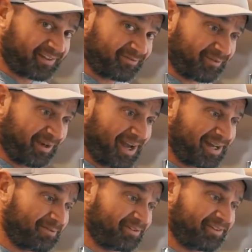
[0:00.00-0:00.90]
guys have ever had
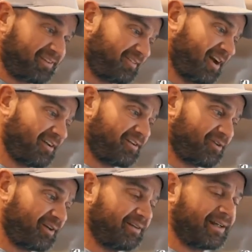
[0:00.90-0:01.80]
it, but it's like kind of
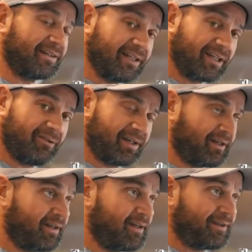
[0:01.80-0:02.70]
drinking like
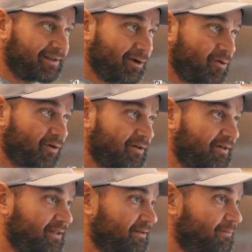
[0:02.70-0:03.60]
liquid
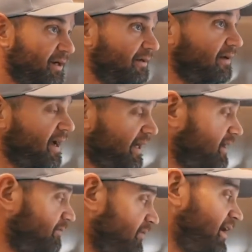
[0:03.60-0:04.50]
yogurt. But I
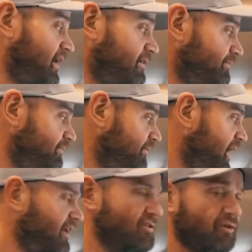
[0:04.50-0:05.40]

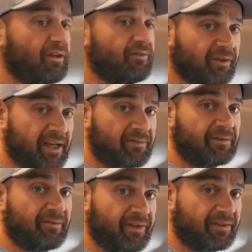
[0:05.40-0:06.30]
enjoy the flavor
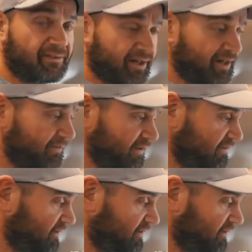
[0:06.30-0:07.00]
of things that are healthy,